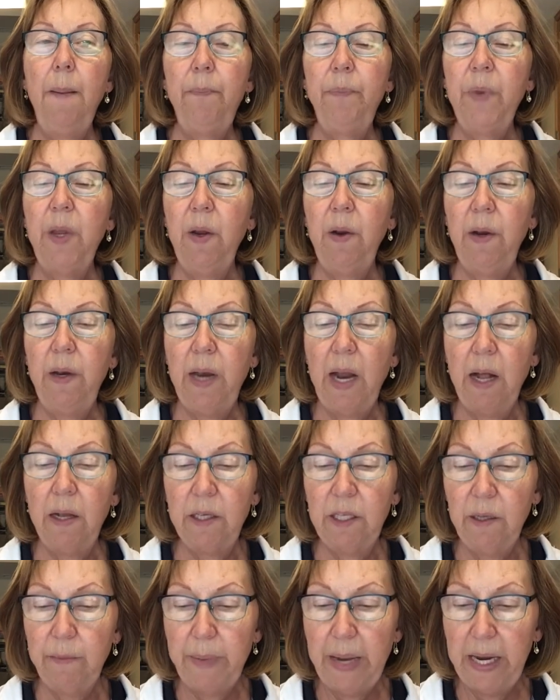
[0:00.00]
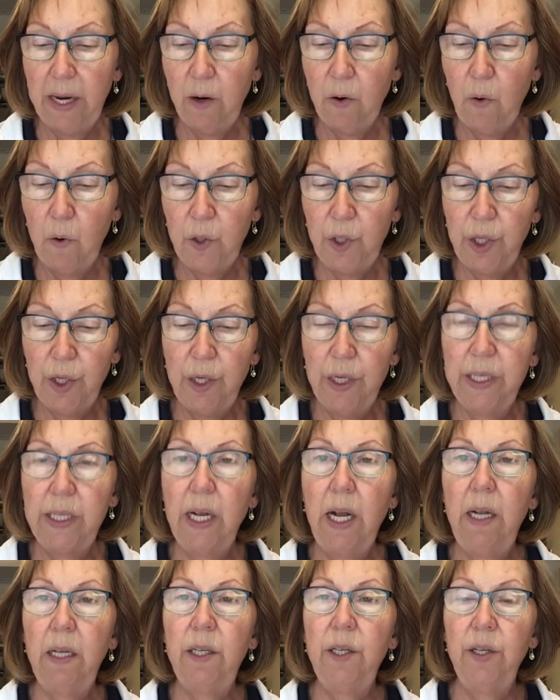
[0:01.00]
You can also buy kosher
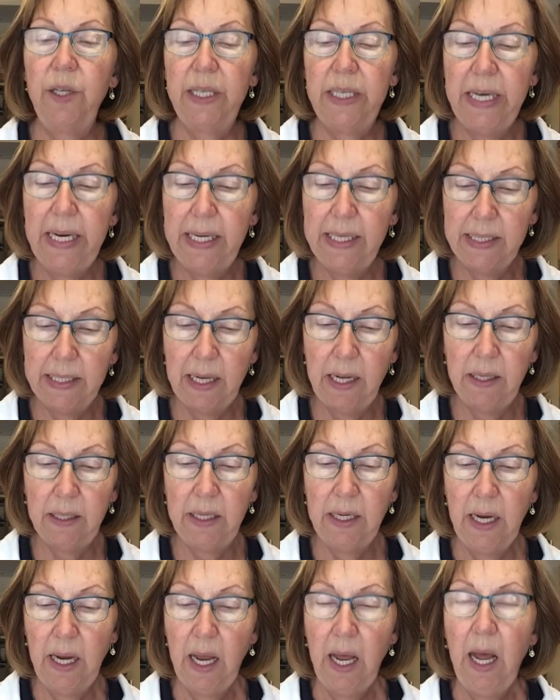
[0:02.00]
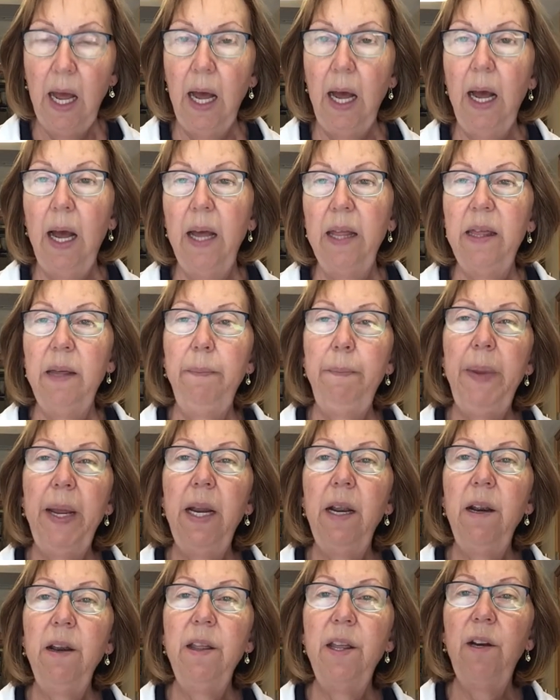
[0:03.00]
salt or sea salt. The
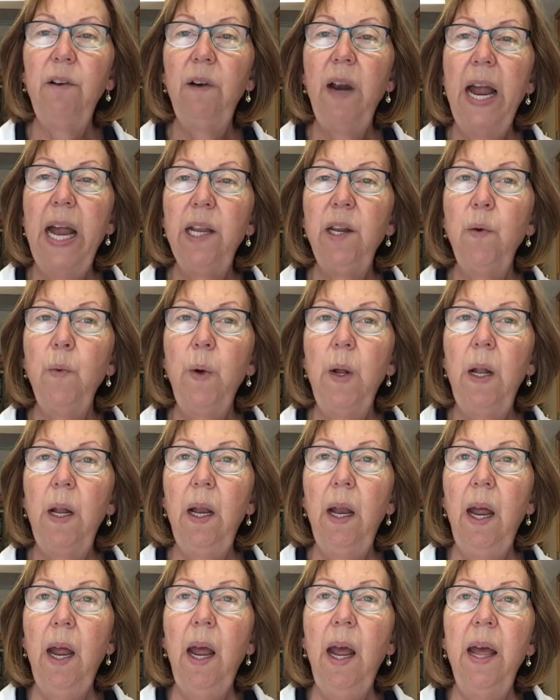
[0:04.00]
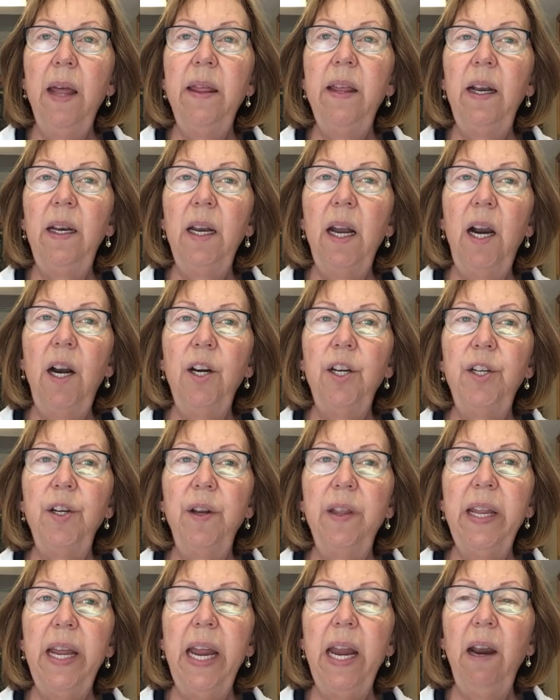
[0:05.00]
bigger the granule, the larger
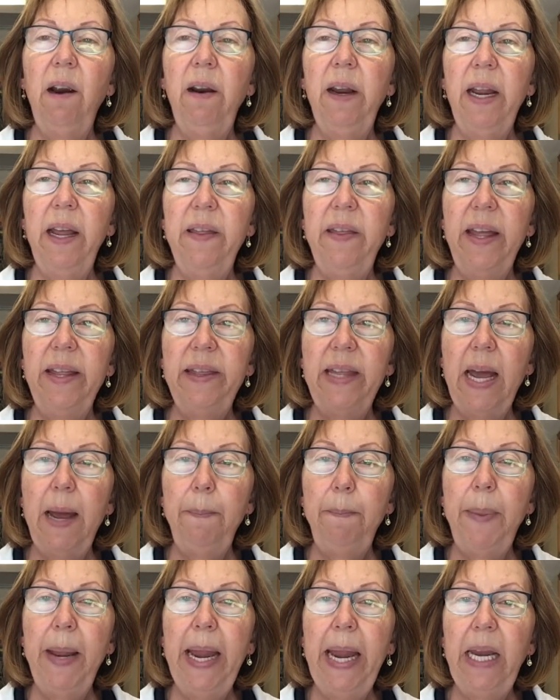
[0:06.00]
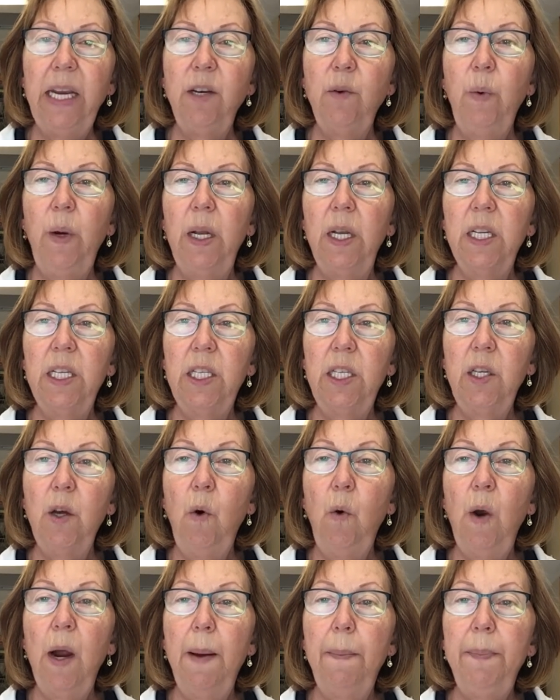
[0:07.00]
the area that paint will
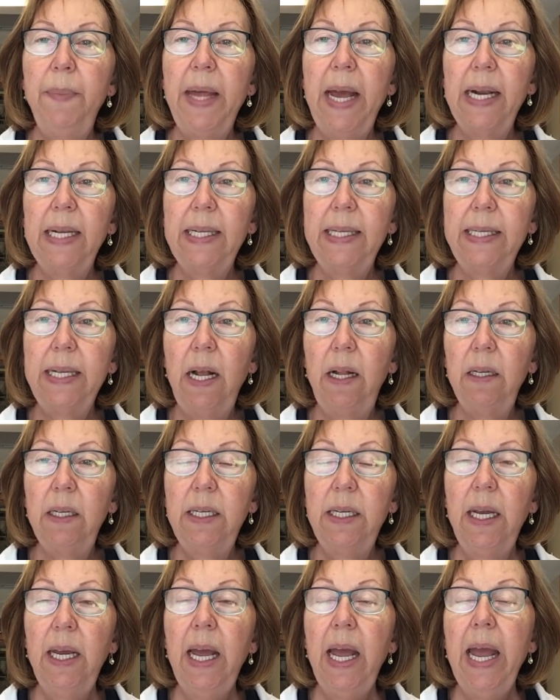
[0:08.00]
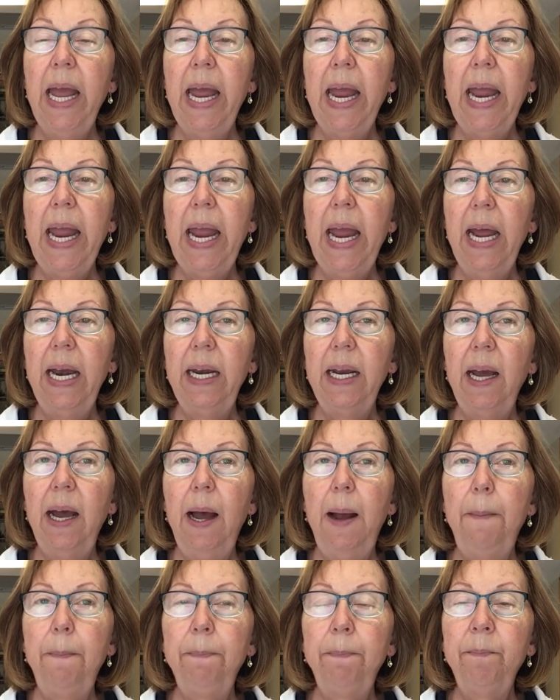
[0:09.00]
soak up that salt and
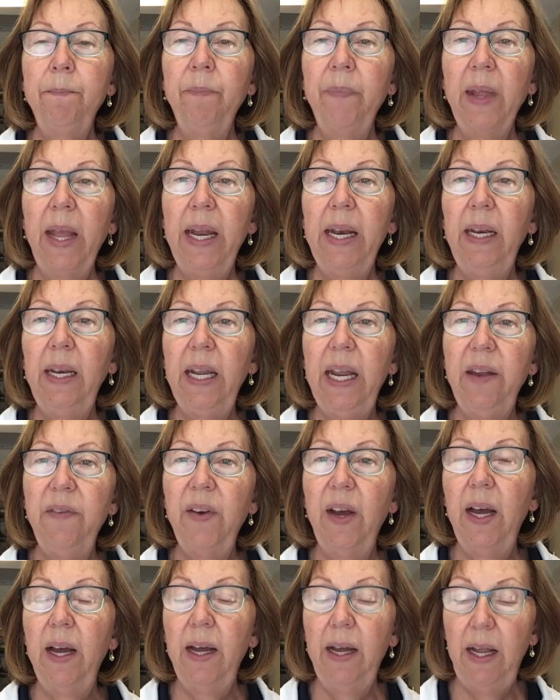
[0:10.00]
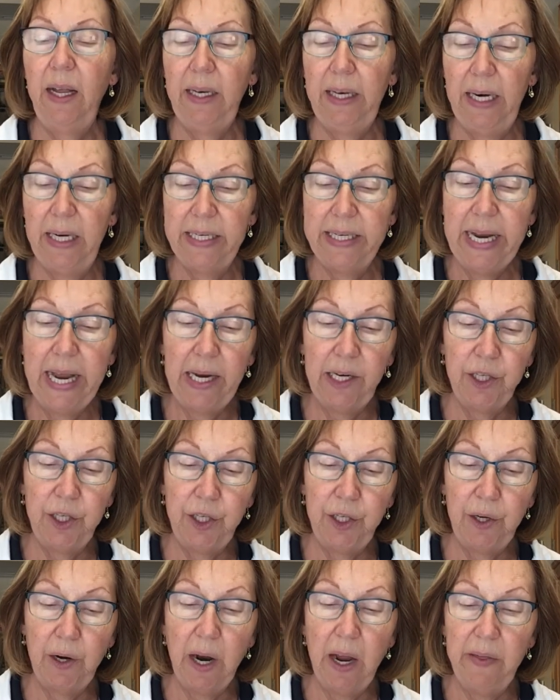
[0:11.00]
leave a little
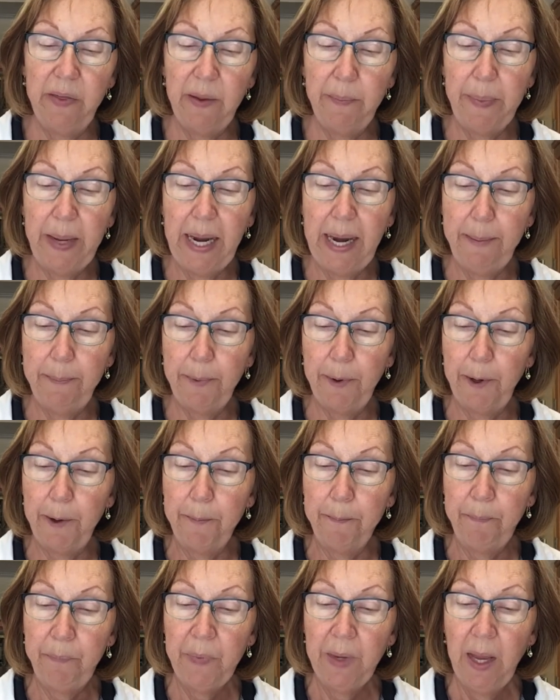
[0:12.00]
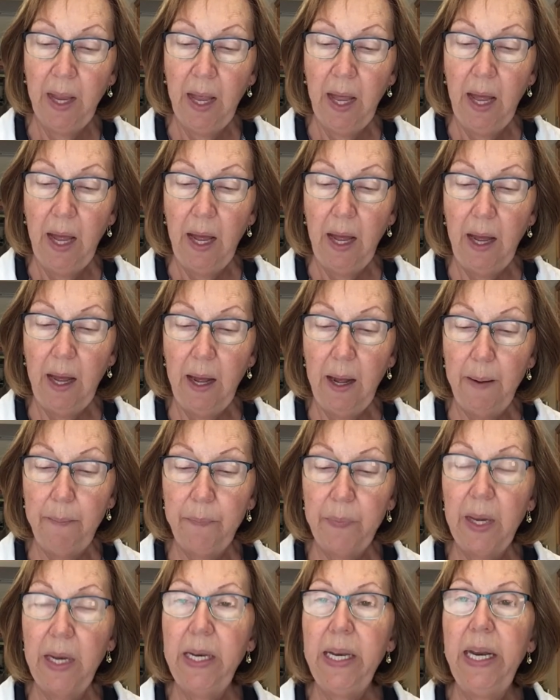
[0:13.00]
texture on the paper.
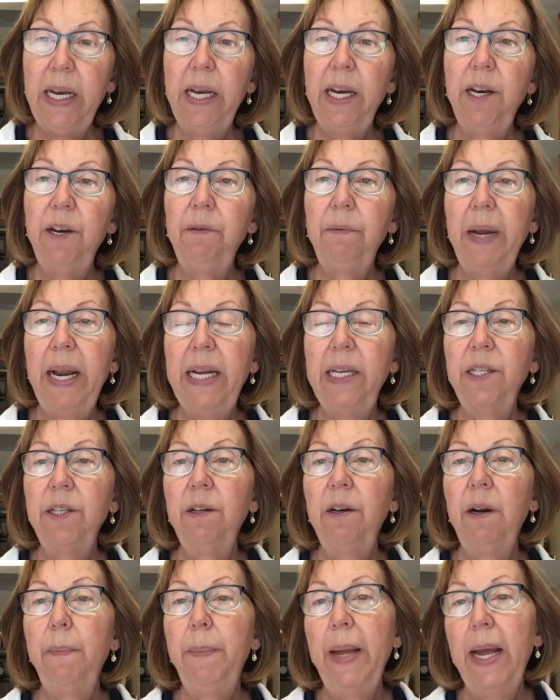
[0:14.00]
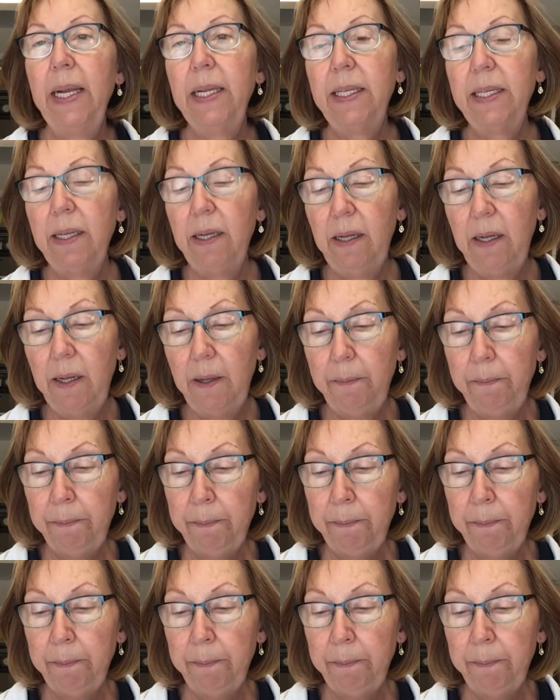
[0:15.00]
A kneaded eraser, a pencil,